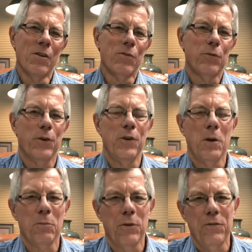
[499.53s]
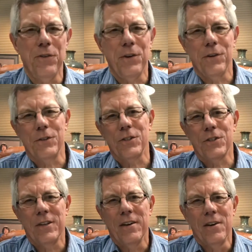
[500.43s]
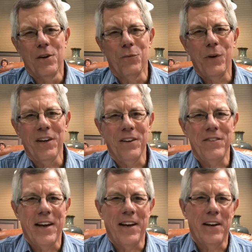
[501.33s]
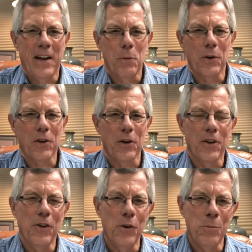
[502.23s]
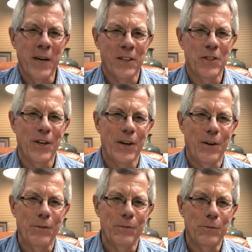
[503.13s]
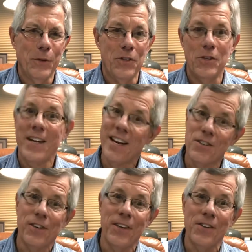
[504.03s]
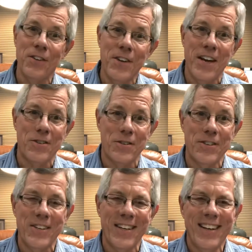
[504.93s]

For a number of years, we lived out in Albuquerque, New Mexico, which is actually in the desert.